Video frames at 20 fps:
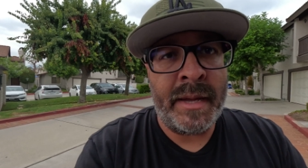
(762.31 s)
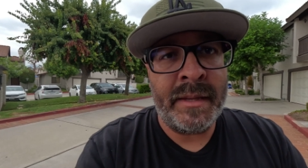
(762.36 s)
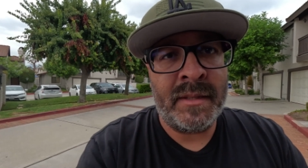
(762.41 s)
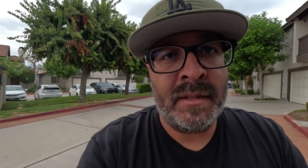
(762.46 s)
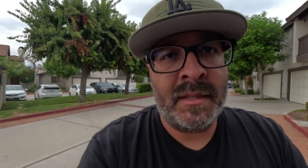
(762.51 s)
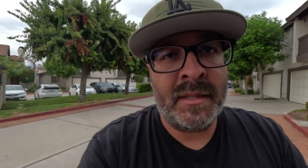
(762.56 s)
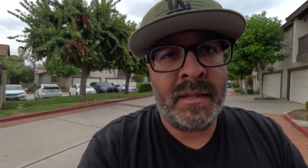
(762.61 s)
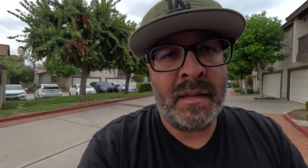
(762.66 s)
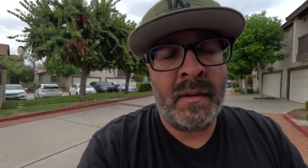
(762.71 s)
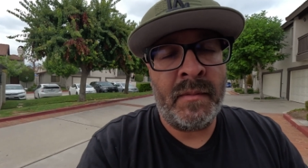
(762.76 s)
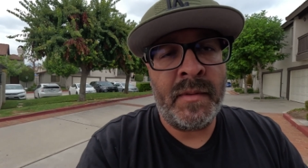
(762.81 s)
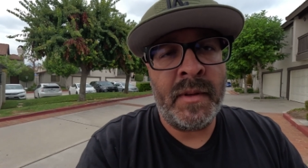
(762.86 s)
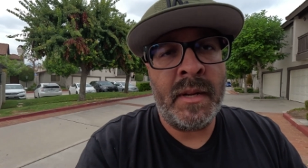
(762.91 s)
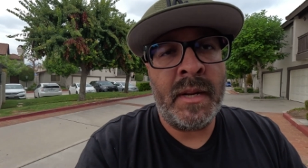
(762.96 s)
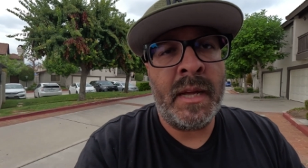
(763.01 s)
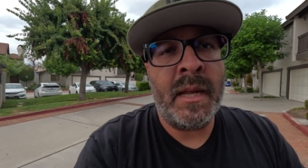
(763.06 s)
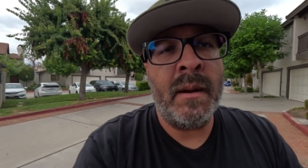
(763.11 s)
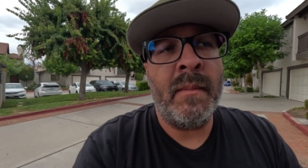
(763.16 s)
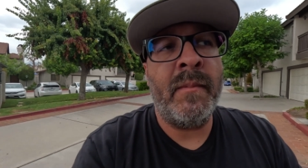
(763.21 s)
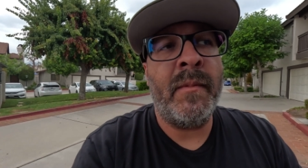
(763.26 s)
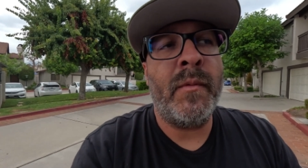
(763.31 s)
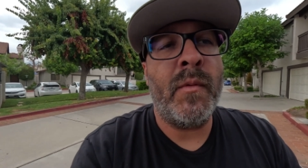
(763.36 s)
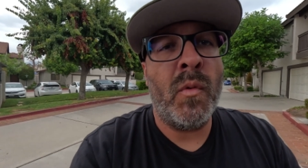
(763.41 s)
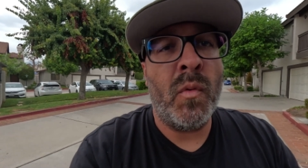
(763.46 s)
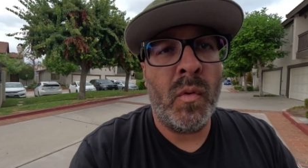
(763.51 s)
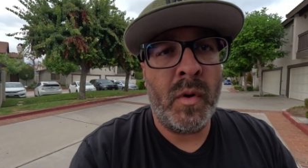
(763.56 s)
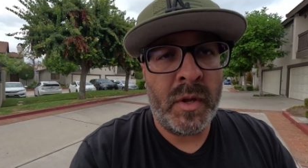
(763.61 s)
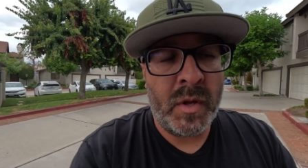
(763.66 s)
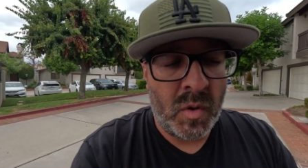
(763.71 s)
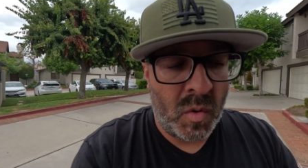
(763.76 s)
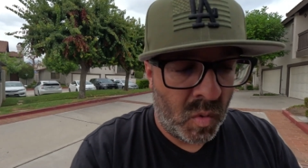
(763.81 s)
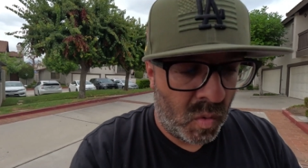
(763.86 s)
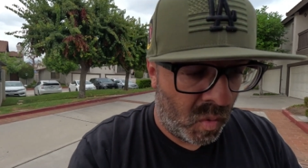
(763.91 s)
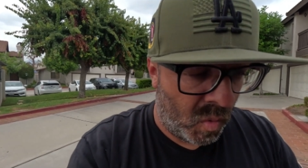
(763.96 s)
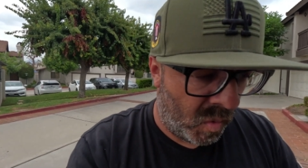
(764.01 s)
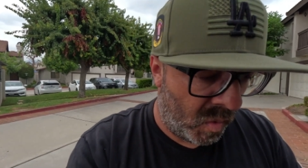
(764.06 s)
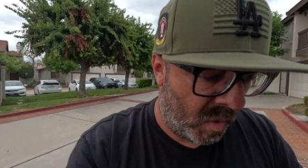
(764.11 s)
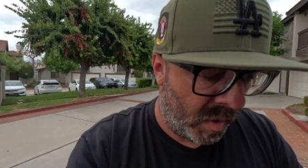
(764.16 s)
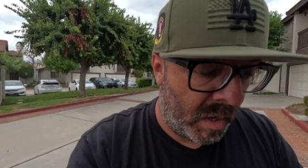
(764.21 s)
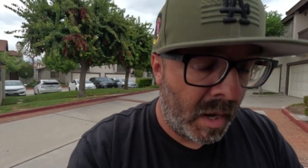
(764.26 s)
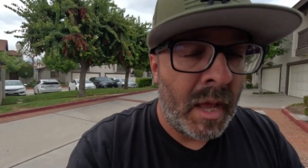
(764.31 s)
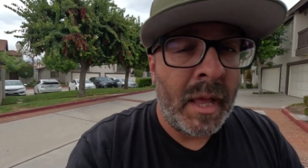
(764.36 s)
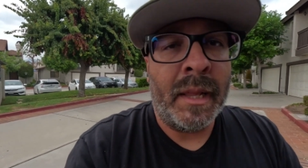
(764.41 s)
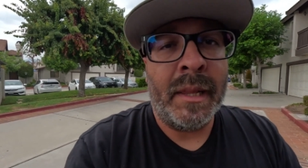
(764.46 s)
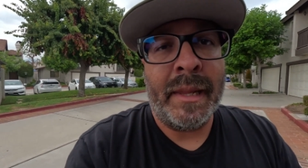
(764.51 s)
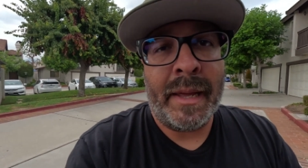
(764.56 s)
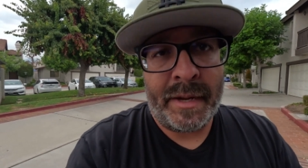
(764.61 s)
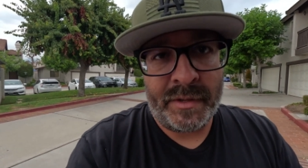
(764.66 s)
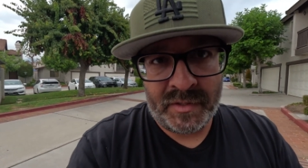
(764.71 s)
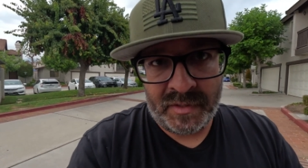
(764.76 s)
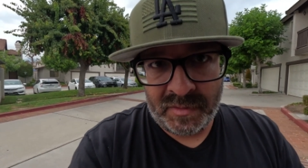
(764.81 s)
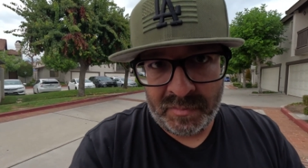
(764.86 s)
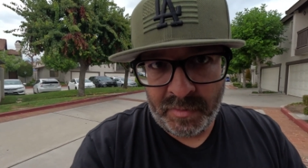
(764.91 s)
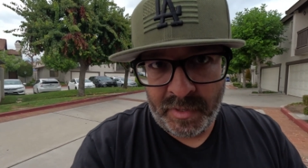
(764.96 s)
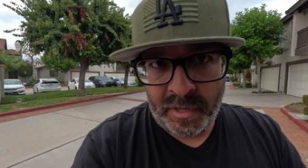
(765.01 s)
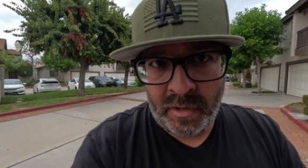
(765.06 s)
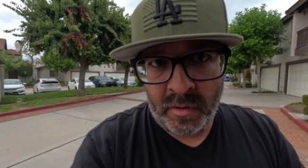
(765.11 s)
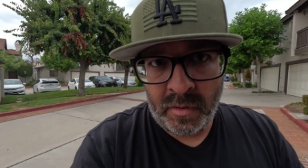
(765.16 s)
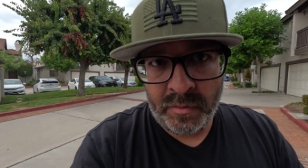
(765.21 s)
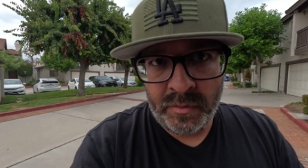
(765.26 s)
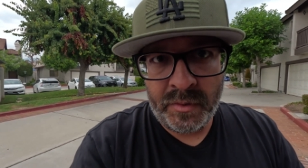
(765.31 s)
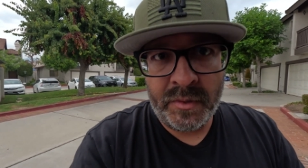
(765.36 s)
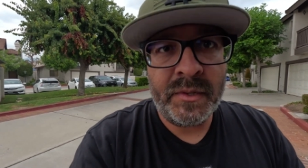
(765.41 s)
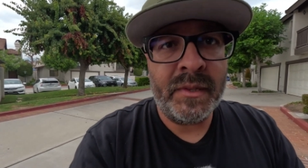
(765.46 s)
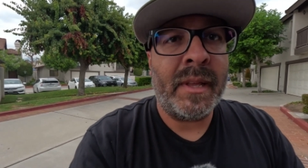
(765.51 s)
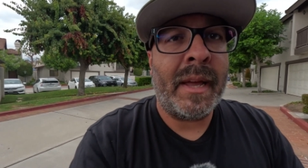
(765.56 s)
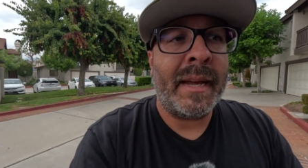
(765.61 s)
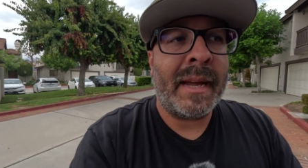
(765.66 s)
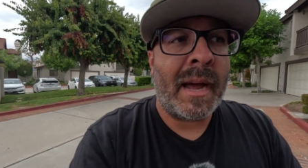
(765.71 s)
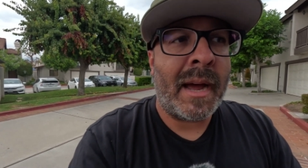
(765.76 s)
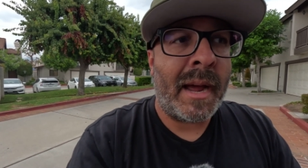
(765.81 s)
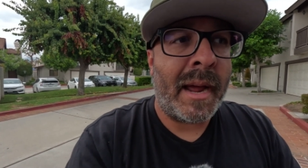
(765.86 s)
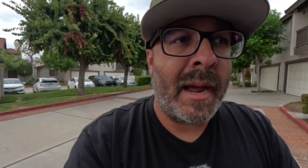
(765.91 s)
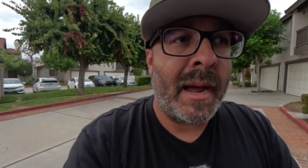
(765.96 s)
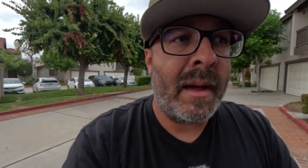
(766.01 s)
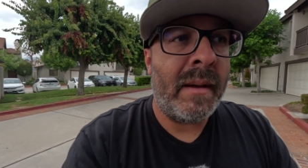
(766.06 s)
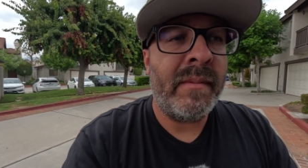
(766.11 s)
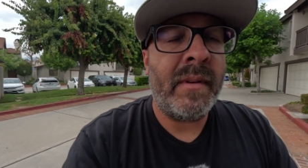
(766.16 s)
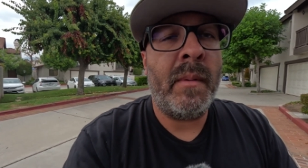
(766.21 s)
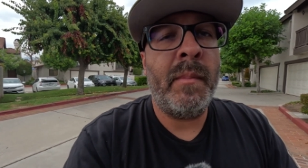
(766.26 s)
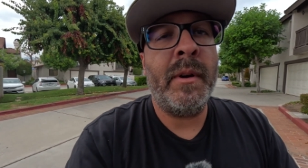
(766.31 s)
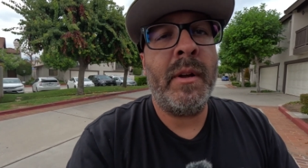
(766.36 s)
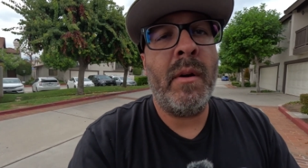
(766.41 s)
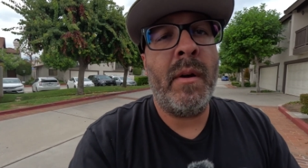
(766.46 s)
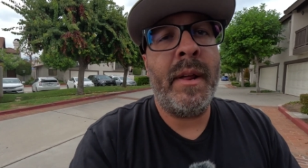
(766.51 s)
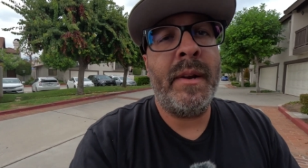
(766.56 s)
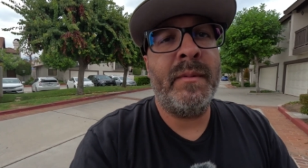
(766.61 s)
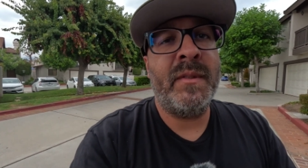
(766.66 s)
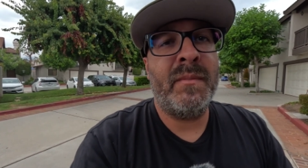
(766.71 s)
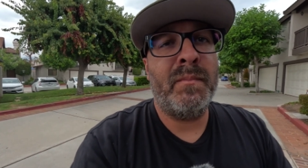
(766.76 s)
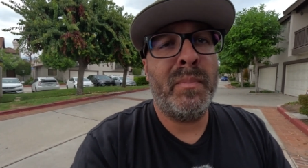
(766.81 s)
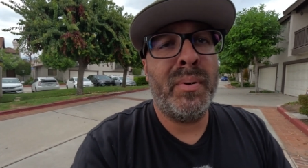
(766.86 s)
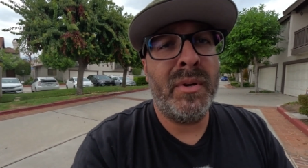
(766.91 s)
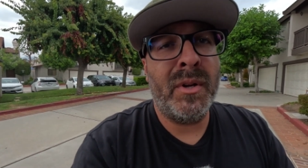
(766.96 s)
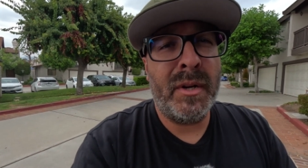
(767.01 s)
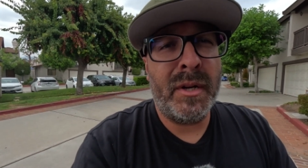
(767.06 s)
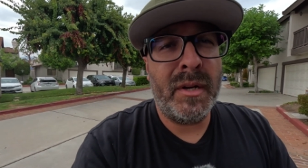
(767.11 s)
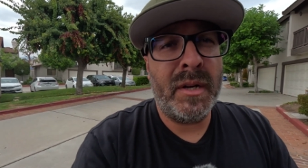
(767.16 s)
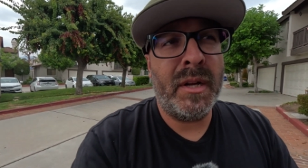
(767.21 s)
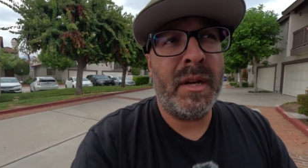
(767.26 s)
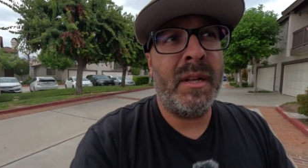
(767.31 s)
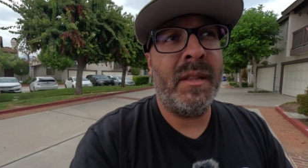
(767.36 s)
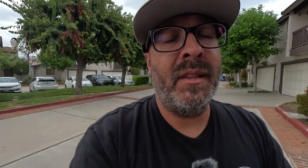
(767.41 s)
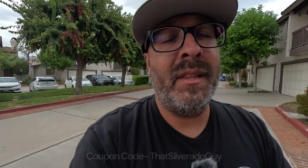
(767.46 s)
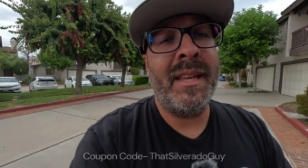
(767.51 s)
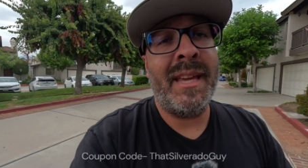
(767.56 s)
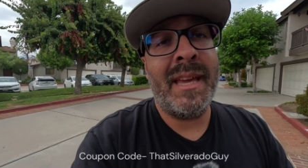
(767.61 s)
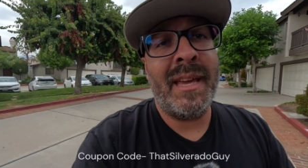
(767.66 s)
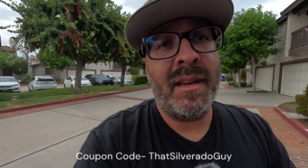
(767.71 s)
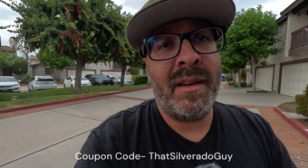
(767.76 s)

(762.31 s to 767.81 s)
if you need them for your license plate holders like I have, I'm gonna go ahead and put a link